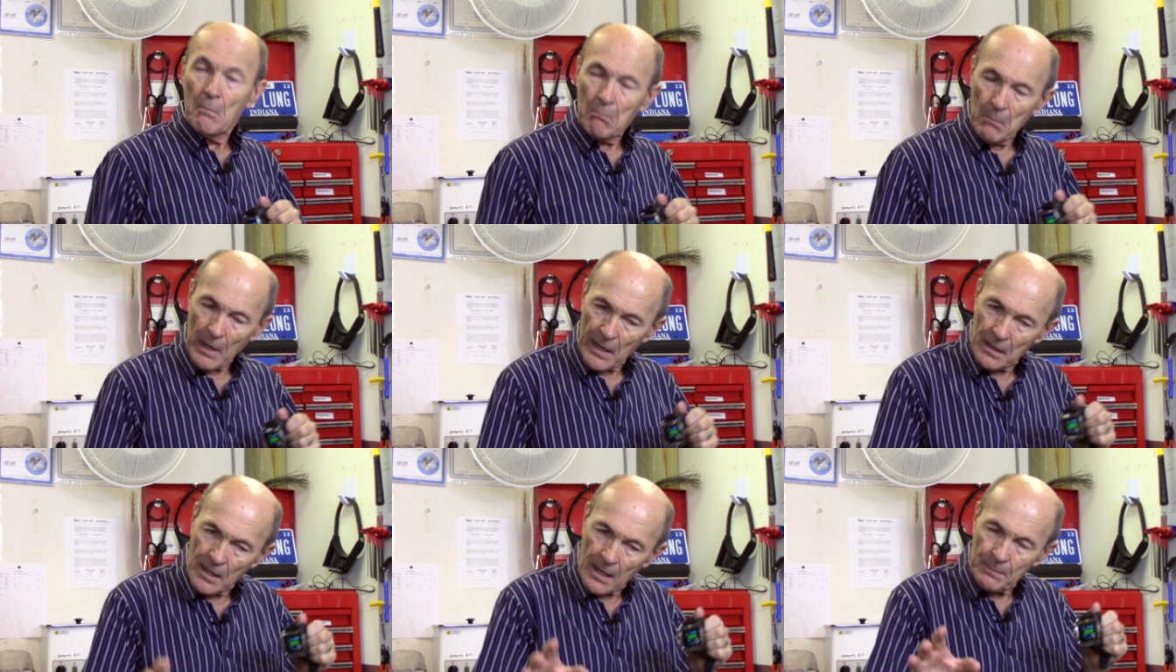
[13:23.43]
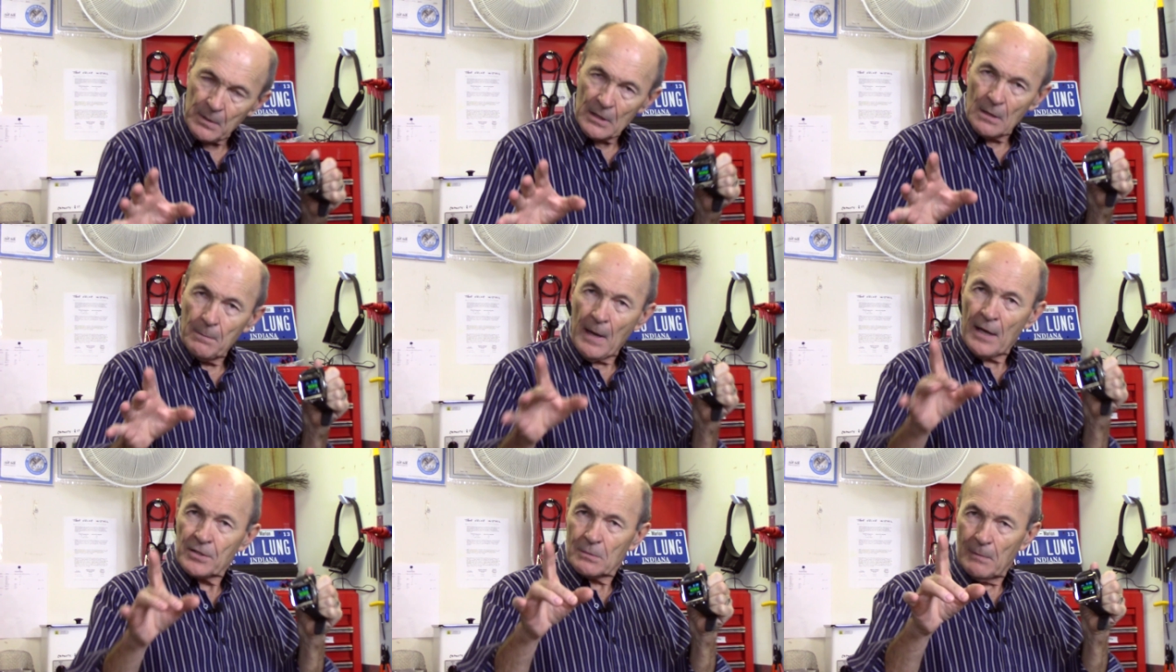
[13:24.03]
May not be the
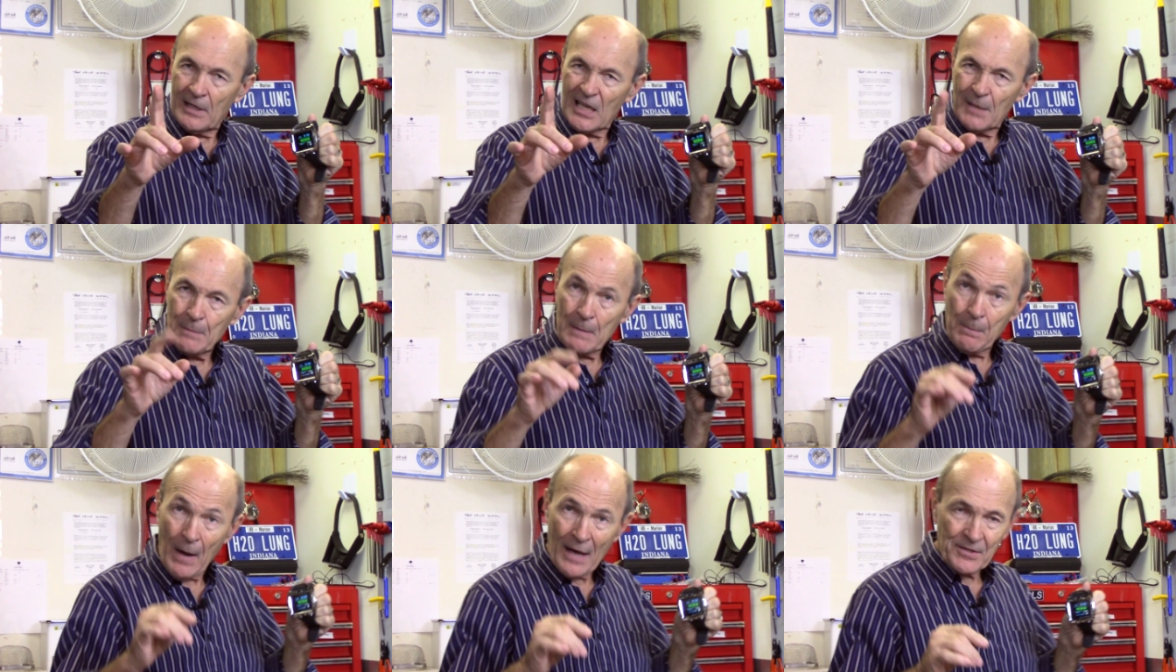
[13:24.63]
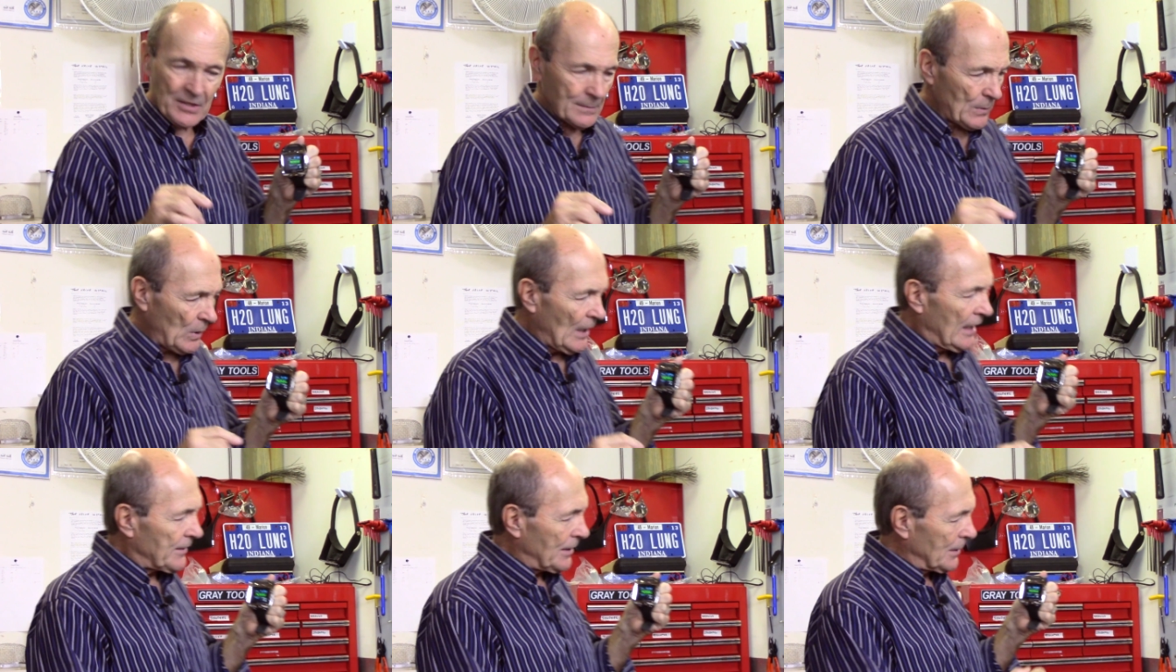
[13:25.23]
best. May not be possible.
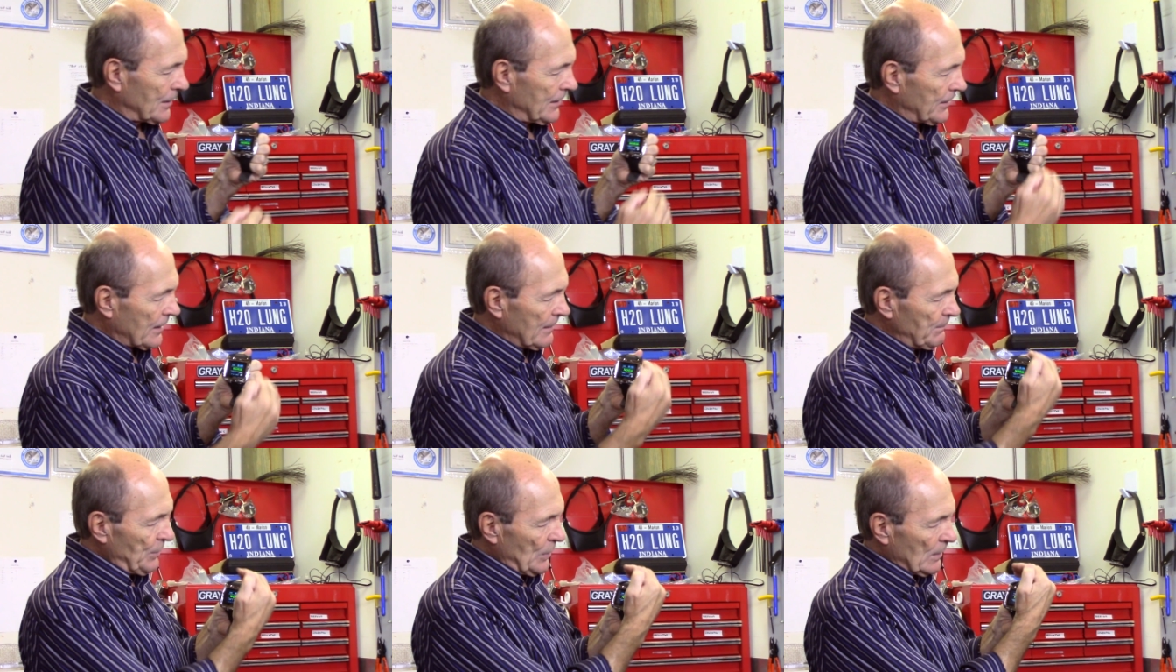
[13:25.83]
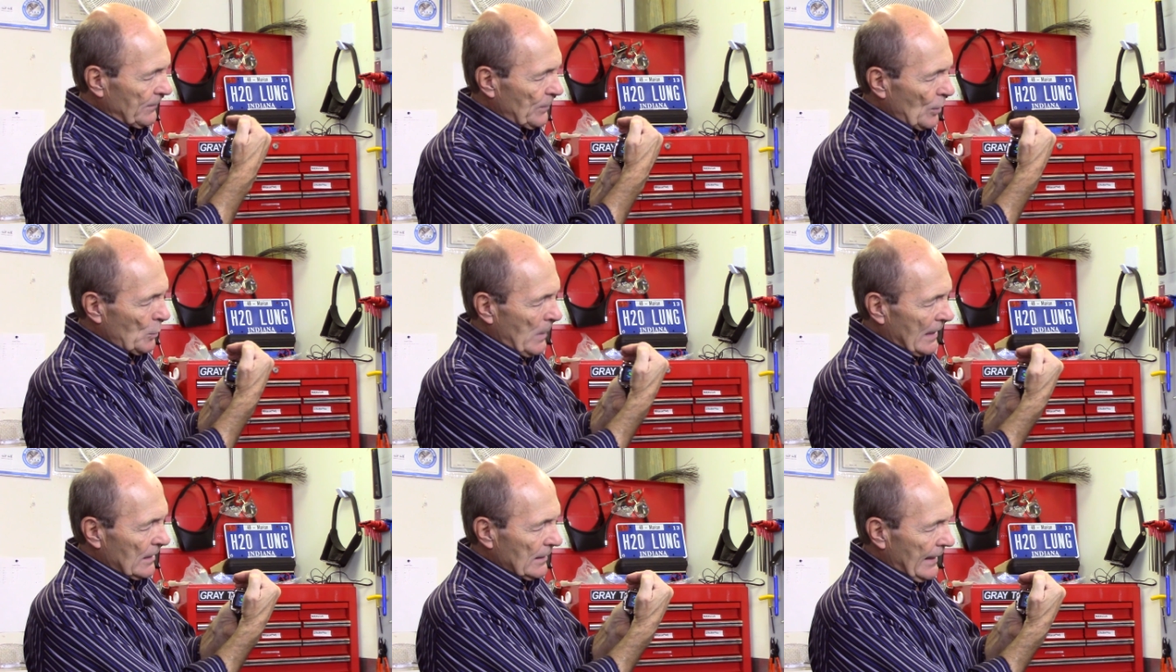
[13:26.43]
You look at the computer for a
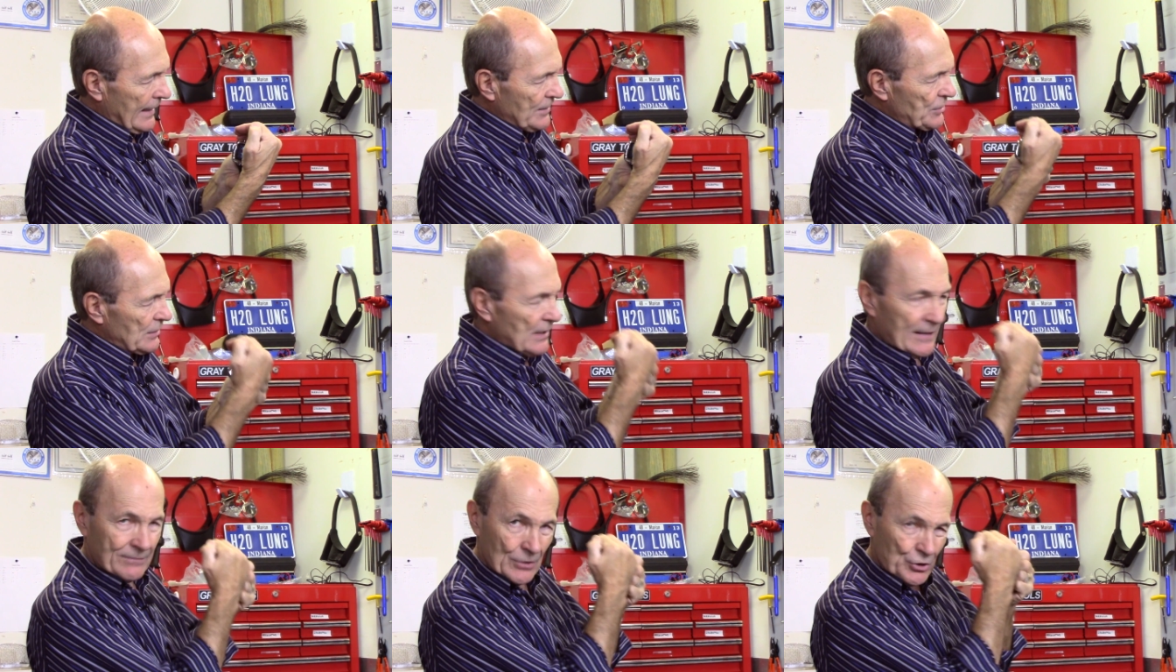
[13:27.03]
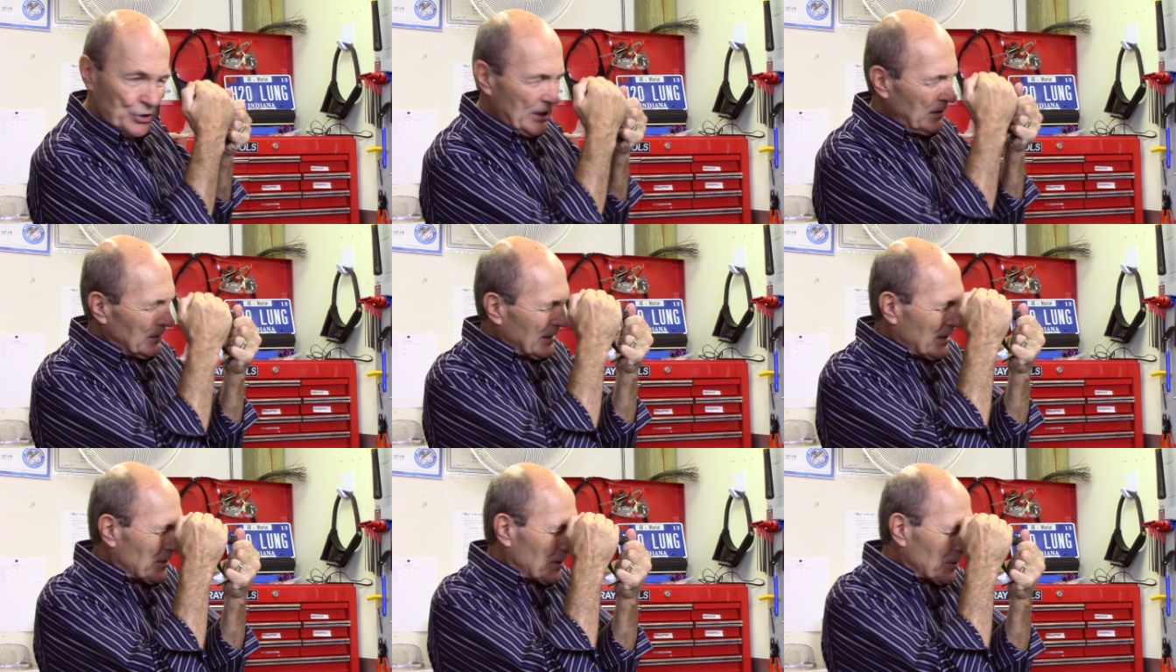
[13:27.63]
quick glance, and you have to
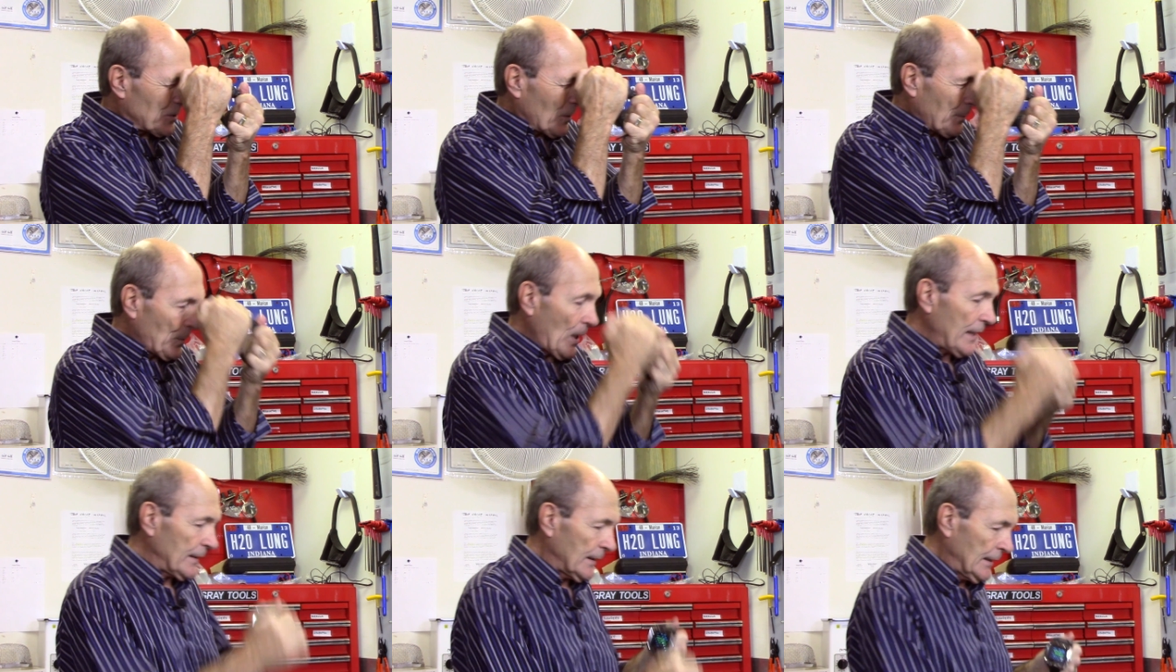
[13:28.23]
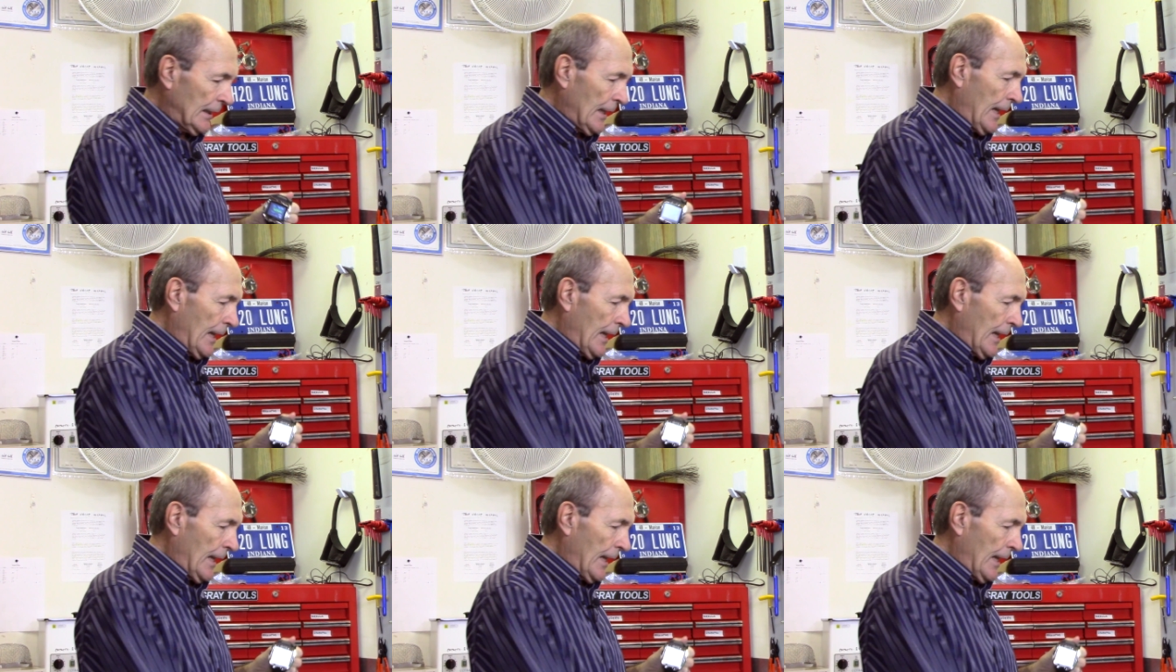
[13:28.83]
shield it because it's so bright.